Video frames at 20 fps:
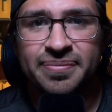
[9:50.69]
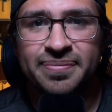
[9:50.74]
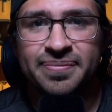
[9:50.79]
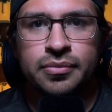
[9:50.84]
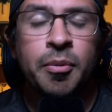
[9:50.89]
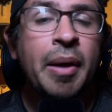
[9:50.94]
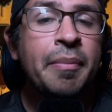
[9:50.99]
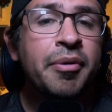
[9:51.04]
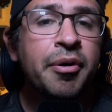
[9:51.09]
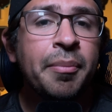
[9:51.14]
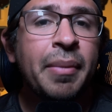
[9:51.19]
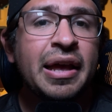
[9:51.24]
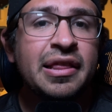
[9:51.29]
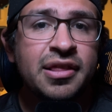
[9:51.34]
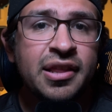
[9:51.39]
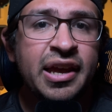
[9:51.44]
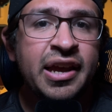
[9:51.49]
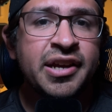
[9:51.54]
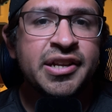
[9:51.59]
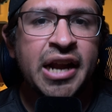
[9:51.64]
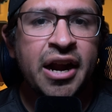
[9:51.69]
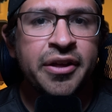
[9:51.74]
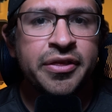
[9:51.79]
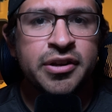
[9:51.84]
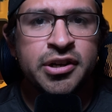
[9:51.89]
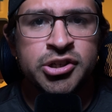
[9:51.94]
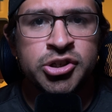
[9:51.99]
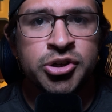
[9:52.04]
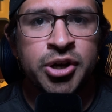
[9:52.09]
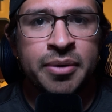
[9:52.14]
Remember, my link down in
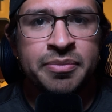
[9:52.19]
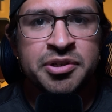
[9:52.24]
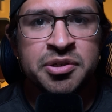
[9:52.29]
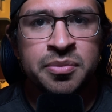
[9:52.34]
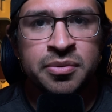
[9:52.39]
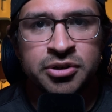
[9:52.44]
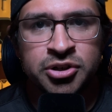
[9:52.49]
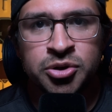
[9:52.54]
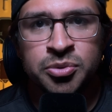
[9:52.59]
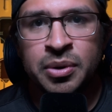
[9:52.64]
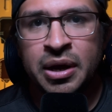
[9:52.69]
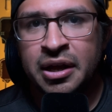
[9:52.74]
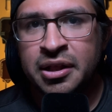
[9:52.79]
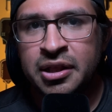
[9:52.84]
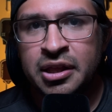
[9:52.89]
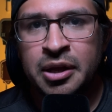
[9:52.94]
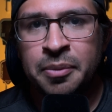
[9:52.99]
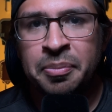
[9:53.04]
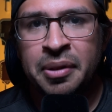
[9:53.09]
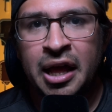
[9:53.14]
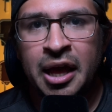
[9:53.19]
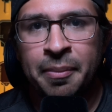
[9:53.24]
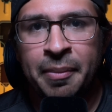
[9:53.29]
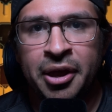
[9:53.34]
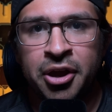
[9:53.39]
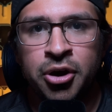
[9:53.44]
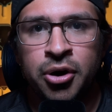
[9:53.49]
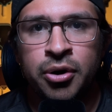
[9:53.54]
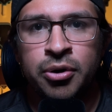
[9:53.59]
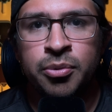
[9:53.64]
the description will directly apply
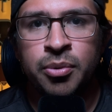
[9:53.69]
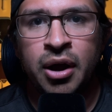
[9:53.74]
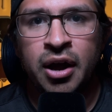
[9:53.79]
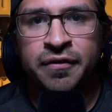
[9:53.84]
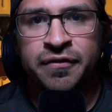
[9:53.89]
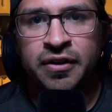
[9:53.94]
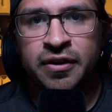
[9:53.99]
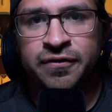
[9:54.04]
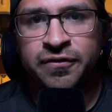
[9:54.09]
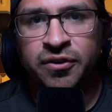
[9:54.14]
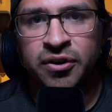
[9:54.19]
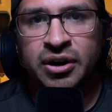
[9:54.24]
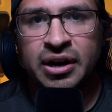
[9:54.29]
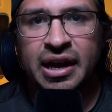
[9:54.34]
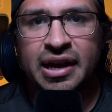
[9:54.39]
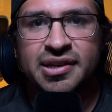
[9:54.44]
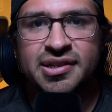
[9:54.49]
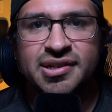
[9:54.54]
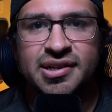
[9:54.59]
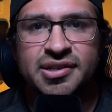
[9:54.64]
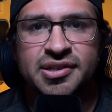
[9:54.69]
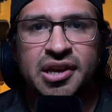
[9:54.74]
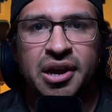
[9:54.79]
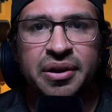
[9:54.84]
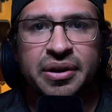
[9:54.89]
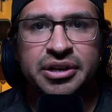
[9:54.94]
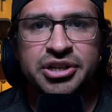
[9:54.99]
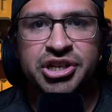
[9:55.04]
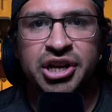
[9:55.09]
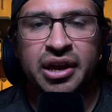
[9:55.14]
my code RAFA for a nice
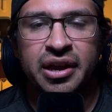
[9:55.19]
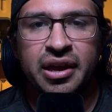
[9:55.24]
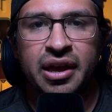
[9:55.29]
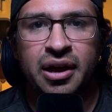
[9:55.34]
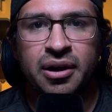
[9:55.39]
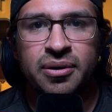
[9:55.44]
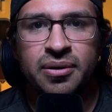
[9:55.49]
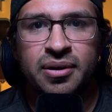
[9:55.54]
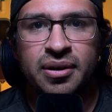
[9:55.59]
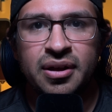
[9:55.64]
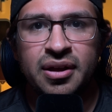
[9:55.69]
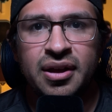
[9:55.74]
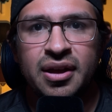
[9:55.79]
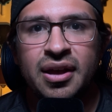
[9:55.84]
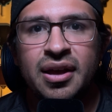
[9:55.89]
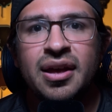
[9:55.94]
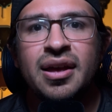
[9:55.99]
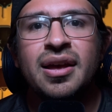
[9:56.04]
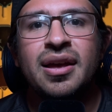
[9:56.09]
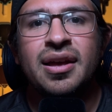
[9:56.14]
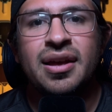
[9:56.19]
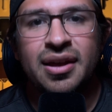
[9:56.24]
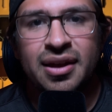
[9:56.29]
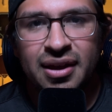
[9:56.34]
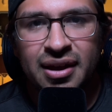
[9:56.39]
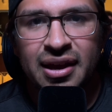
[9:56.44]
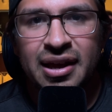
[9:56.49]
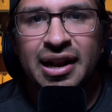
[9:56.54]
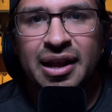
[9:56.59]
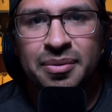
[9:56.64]
discount at checkout,
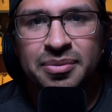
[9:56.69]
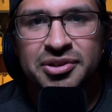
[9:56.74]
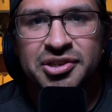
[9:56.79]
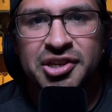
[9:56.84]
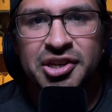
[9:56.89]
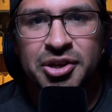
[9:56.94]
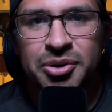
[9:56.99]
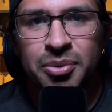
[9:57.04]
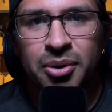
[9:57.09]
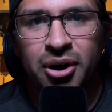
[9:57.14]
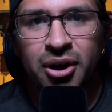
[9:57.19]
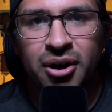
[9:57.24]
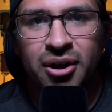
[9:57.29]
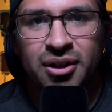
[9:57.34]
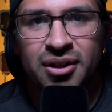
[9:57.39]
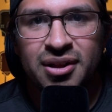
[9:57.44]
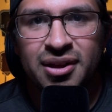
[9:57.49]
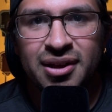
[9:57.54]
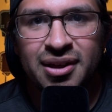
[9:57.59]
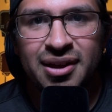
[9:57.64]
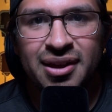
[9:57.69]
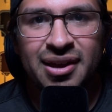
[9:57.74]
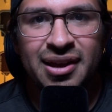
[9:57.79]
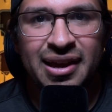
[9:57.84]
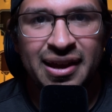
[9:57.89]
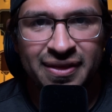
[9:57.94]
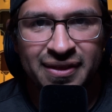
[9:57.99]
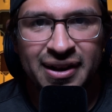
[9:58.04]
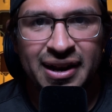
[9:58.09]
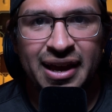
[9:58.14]
and I will see you all
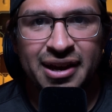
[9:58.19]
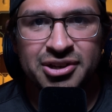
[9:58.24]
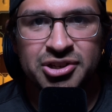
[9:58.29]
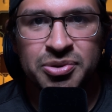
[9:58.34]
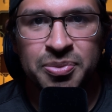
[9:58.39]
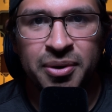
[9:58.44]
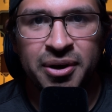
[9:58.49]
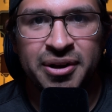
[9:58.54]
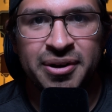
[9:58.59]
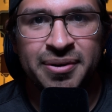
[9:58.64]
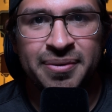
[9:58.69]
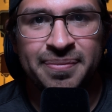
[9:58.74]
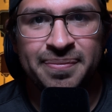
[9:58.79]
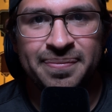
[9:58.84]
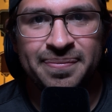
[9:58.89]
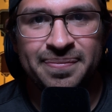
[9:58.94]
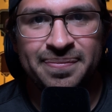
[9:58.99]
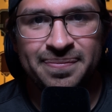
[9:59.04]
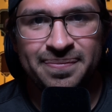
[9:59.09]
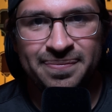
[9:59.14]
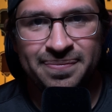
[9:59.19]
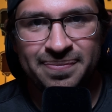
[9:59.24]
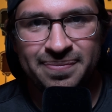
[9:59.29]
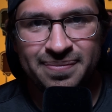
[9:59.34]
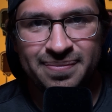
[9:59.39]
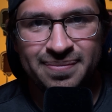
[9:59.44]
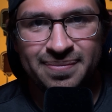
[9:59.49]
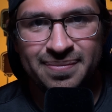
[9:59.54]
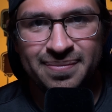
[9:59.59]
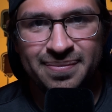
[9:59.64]
in the next one.
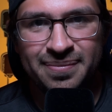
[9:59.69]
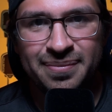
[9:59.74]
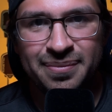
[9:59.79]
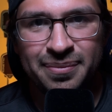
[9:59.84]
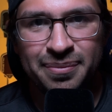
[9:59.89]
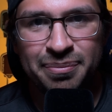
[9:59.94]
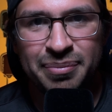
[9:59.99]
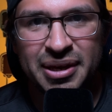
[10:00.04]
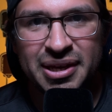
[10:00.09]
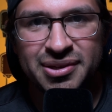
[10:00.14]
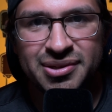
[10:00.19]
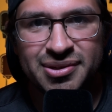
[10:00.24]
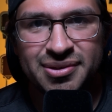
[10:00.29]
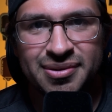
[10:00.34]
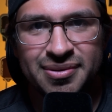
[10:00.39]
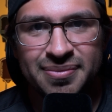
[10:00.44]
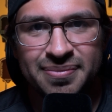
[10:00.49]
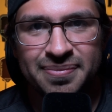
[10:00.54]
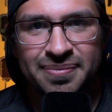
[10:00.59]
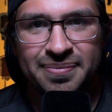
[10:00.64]
Peace.